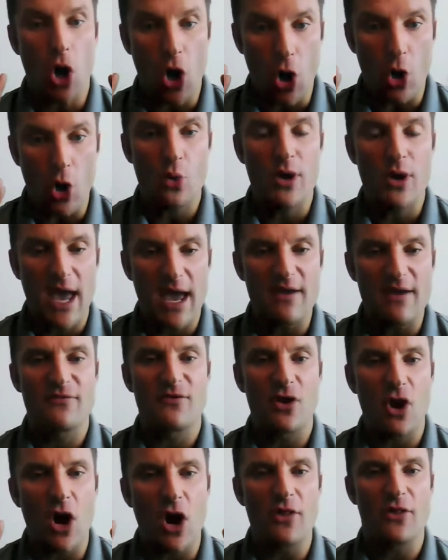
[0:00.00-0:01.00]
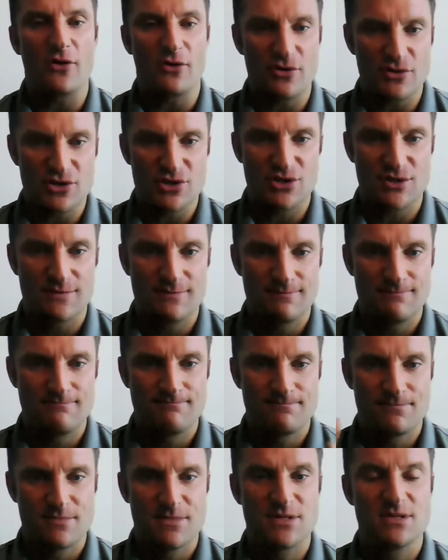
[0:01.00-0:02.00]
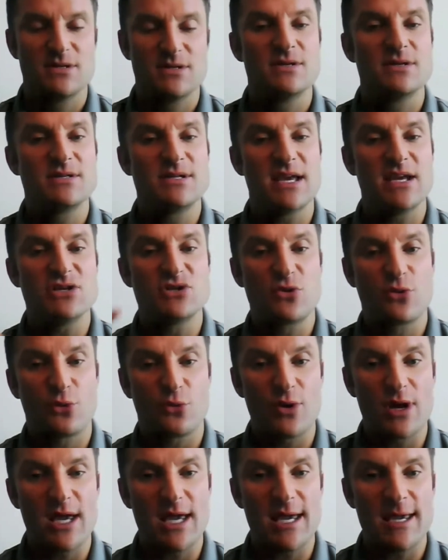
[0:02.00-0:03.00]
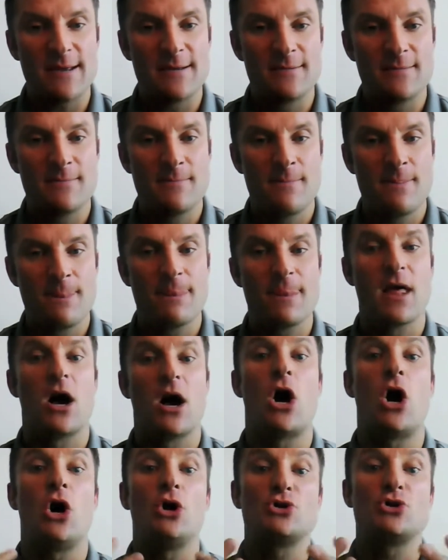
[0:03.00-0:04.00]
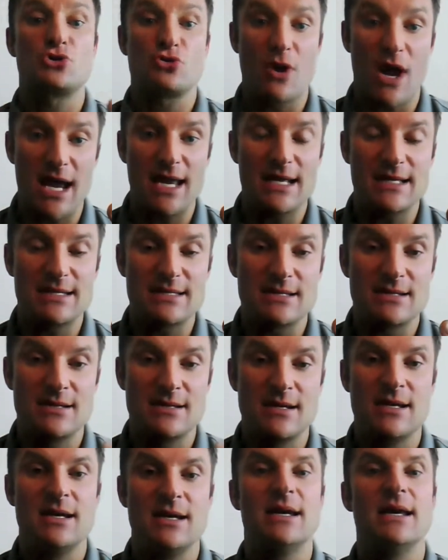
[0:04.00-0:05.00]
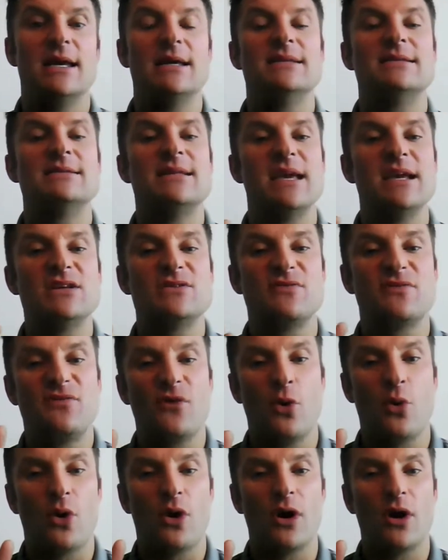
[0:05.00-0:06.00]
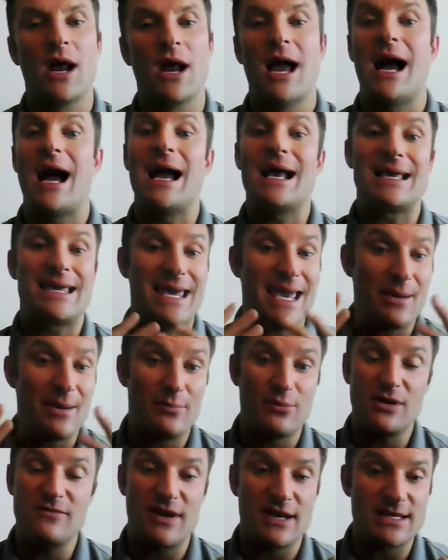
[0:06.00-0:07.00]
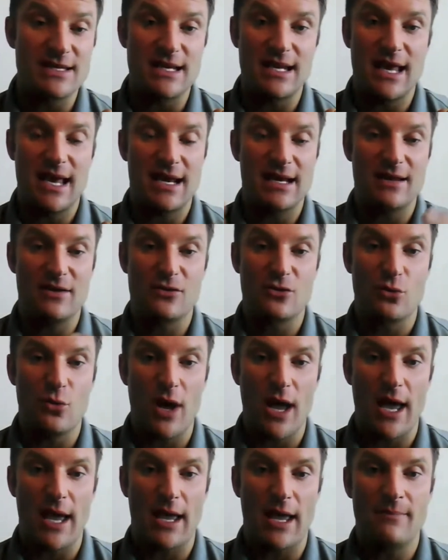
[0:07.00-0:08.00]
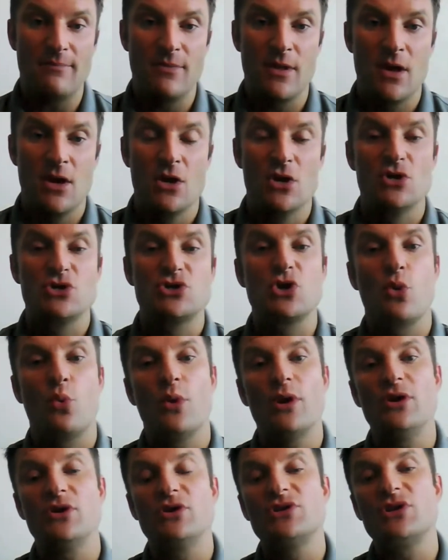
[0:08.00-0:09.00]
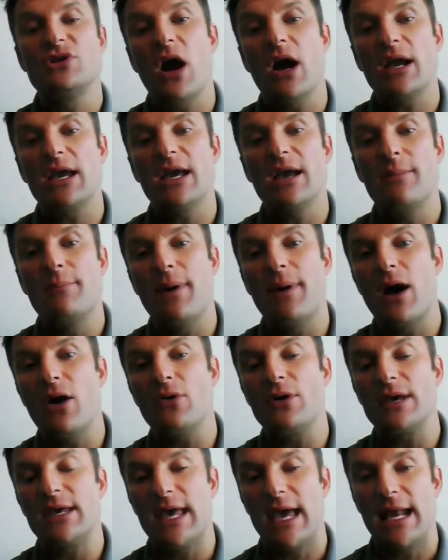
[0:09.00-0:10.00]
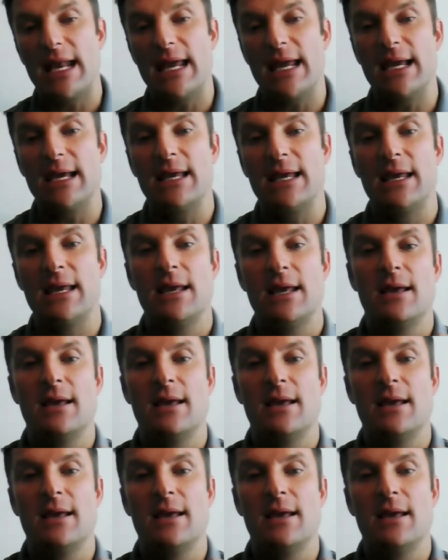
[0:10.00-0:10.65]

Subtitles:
okay for others. Stage 3, I'll try it. In stage 4, I can't believe I did it any other way. So when you're talking about getting